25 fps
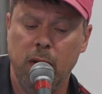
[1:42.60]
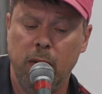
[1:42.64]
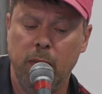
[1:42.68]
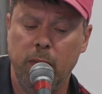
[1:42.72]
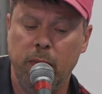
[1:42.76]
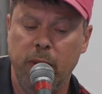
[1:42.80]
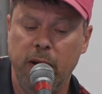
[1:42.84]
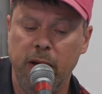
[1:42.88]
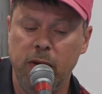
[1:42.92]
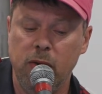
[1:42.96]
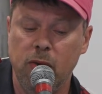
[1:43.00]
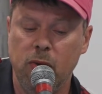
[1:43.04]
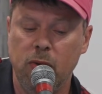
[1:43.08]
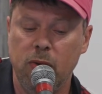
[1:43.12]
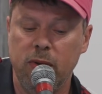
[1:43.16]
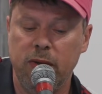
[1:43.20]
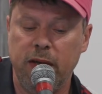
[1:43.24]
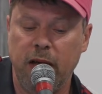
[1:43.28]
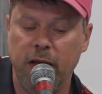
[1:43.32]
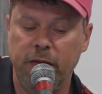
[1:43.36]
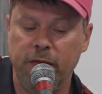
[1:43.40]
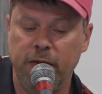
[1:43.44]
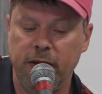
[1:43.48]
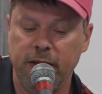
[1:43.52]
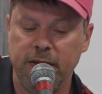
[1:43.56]

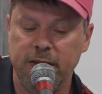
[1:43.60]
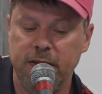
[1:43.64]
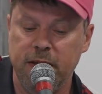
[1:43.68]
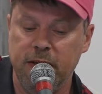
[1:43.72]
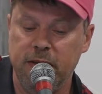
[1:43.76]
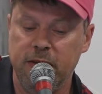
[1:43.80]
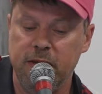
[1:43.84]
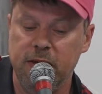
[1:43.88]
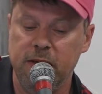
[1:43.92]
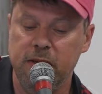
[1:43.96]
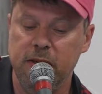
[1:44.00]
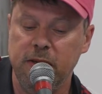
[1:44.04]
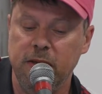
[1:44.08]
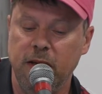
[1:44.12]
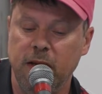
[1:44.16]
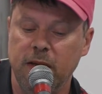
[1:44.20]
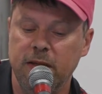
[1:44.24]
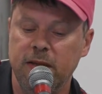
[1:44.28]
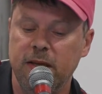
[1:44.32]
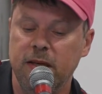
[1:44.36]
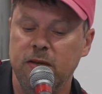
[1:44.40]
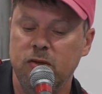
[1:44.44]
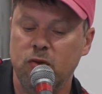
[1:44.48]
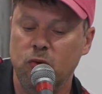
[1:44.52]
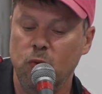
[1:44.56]
biodiversity,
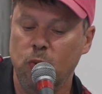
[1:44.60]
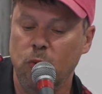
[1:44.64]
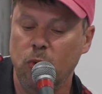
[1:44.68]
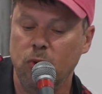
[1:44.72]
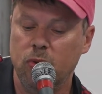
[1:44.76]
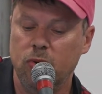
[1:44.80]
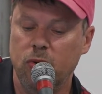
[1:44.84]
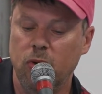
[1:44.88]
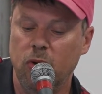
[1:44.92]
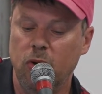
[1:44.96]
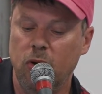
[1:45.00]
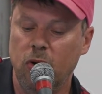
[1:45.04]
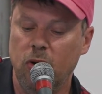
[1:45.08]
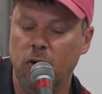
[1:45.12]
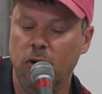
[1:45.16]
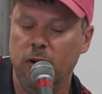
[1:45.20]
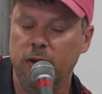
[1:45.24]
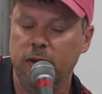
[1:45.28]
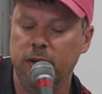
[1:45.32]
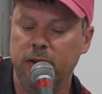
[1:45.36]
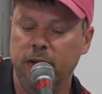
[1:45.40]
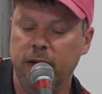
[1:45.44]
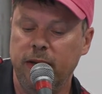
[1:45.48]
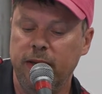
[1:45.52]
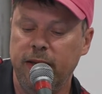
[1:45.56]
access to water,
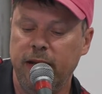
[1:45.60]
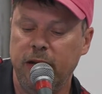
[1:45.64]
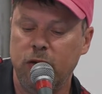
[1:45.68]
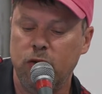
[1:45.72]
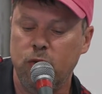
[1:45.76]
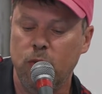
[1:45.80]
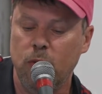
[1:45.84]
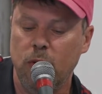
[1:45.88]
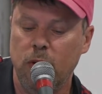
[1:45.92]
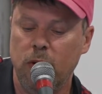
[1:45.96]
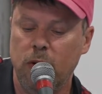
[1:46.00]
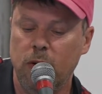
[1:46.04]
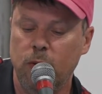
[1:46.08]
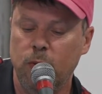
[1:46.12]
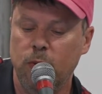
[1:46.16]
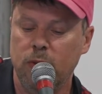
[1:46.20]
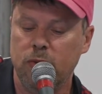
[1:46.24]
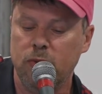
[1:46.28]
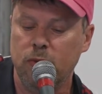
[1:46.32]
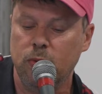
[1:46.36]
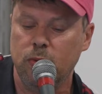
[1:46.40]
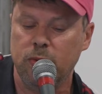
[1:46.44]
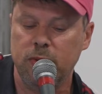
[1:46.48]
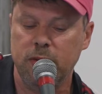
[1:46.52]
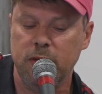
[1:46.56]
land, and natural
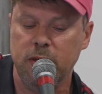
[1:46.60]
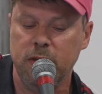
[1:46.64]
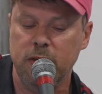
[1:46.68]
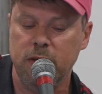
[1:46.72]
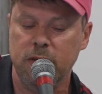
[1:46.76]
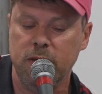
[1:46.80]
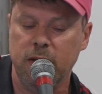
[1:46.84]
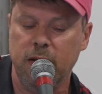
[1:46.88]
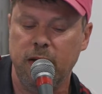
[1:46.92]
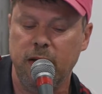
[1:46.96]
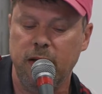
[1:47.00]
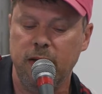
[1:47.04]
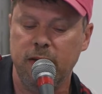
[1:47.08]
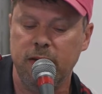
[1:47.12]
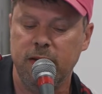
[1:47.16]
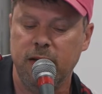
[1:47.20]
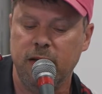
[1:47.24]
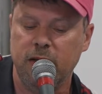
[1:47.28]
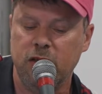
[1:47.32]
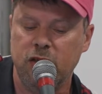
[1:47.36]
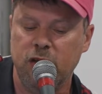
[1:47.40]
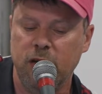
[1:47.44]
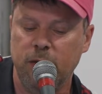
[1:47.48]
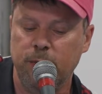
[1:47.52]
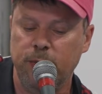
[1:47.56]
resources, and
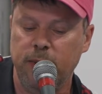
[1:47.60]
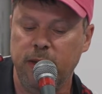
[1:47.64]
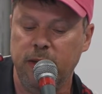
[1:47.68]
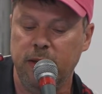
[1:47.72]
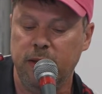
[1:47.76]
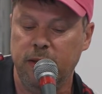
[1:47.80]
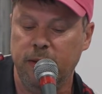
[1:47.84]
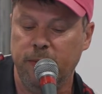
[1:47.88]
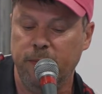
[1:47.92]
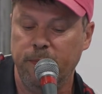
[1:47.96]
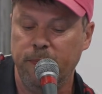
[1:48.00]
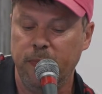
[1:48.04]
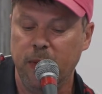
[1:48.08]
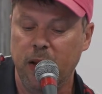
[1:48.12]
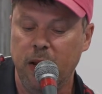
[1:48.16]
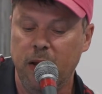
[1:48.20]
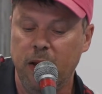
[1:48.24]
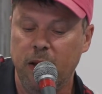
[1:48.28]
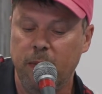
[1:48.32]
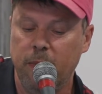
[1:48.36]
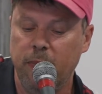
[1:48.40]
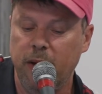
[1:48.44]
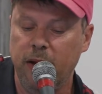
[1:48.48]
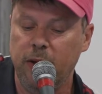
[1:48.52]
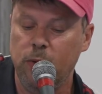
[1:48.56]
their sharing.
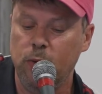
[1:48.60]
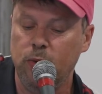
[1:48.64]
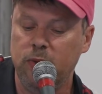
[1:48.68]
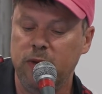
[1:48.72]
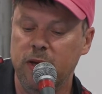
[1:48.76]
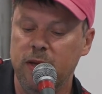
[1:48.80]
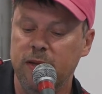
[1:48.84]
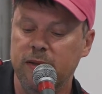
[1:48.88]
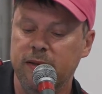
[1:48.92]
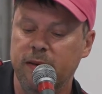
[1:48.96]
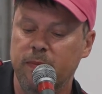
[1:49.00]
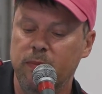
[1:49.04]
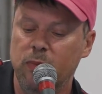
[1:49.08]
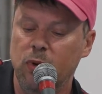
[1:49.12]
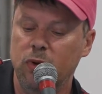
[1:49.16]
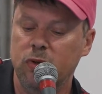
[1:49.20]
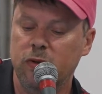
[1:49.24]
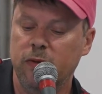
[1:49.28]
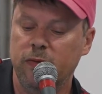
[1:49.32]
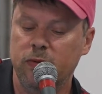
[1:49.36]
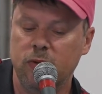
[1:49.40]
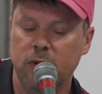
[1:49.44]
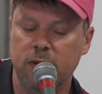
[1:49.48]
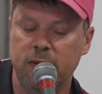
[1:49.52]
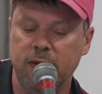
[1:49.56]
By looting them most
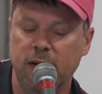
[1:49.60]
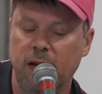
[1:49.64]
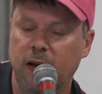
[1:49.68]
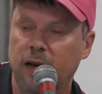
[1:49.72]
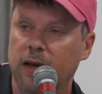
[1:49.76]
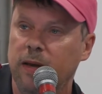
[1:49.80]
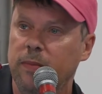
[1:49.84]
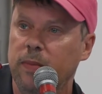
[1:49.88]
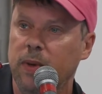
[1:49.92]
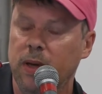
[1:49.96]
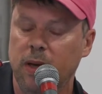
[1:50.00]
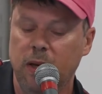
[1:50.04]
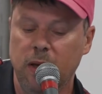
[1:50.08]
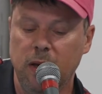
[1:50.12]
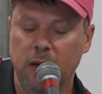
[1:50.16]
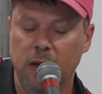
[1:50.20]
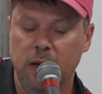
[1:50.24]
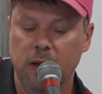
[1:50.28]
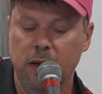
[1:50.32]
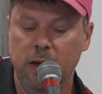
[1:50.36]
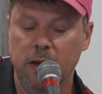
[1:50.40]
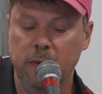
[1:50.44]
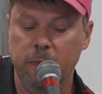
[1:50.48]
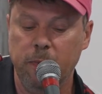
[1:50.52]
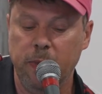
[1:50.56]
of the time,
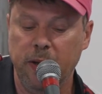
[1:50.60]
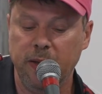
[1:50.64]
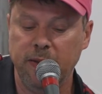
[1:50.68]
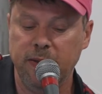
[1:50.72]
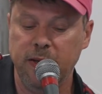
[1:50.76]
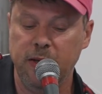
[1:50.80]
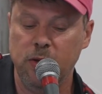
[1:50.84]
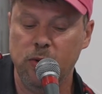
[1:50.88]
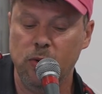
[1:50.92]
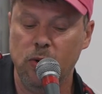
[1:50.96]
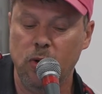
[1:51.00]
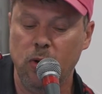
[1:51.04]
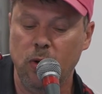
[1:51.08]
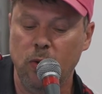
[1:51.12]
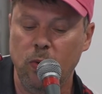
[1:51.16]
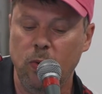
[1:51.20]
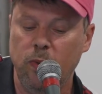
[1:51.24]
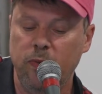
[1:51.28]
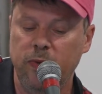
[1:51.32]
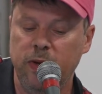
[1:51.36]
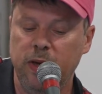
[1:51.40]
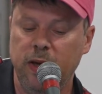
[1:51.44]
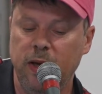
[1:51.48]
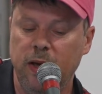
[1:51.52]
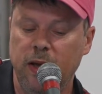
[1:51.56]
in particular
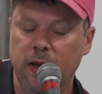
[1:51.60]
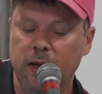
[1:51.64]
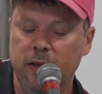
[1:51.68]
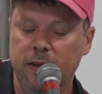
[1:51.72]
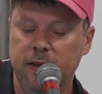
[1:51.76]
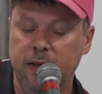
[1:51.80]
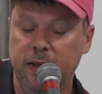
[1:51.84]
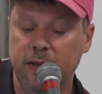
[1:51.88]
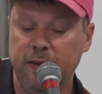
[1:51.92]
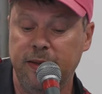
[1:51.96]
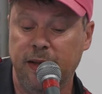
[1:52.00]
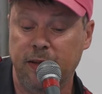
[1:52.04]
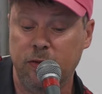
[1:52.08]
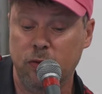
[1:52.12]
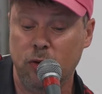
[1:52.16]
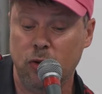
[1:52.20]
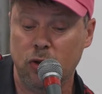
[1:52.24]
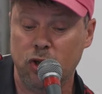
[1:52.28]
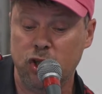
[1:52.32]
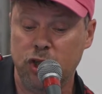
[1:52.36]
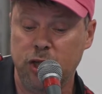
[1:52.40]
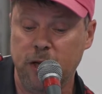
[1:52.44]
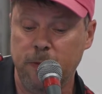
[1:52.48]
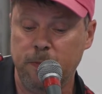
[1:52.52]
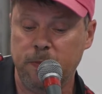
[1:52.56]
via
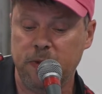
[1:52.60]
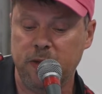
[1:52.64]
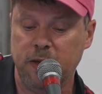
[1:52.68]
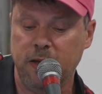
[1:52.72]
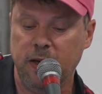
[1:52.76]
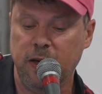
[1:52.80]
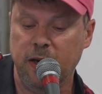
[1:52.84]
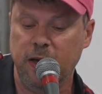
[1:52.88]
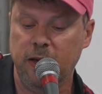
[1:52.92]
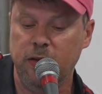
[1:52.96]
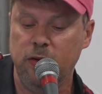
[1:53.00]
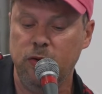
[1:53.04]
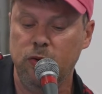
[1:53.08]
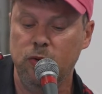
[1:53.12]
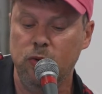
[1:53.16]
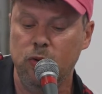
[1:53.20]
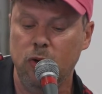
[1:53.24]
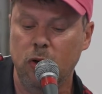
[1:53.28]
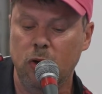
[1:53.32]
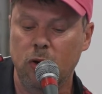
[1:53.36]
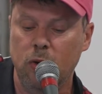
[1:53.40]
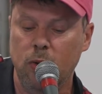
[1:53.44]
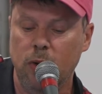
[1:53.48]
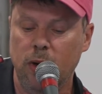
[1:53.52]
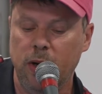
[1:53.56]
dictatorships and
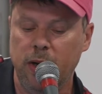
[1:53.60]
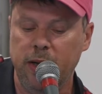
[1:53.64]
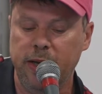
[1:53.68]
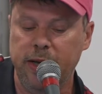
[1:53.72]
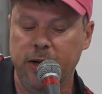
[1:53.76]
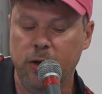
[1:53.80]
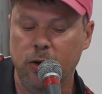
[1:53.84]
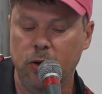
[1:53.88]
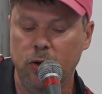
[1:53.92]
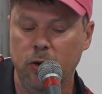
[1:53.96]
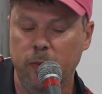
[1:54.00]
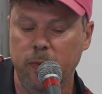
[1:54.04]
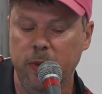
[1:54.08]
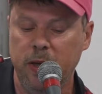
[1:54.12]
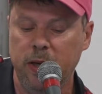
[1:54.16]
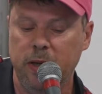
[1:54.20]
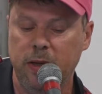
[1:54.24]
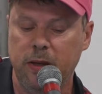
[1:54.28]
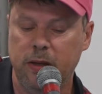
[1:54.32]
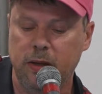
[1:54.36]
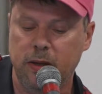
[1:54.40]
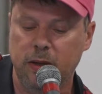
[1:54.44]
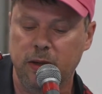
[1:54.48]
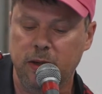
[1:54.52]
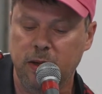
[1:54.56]
unequal economic,
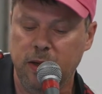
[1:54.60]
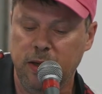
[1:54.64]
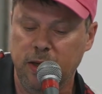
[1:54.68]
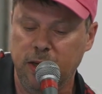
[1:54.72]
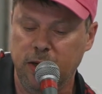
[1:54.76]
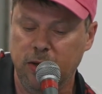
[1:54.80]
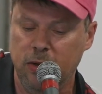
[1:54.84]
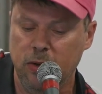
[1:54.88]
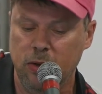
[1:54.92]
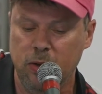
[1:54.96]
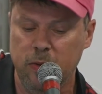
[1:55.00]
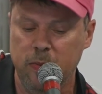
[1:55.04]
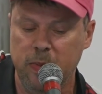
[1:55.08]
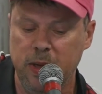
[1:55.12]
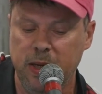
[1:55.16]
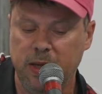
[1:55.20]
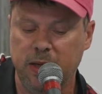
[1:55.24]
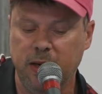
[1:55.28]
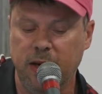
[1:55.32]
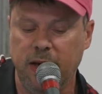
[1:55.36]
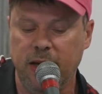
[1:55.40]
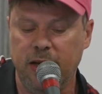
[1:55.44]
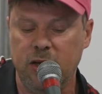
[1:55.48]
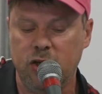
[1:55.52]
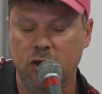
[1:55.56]

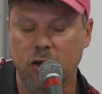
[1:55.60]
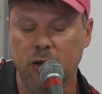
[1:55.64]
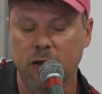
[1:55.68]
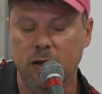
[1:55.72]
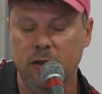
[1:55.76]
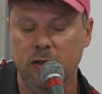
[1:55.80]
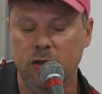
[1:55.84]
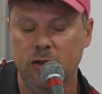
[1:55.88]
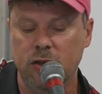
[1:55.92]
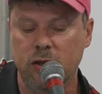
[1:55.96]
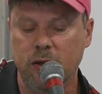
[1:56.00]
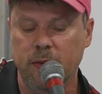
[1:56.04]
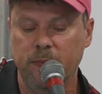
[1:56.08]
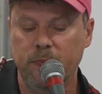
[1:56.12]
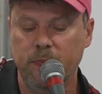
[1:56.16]
economic exchange,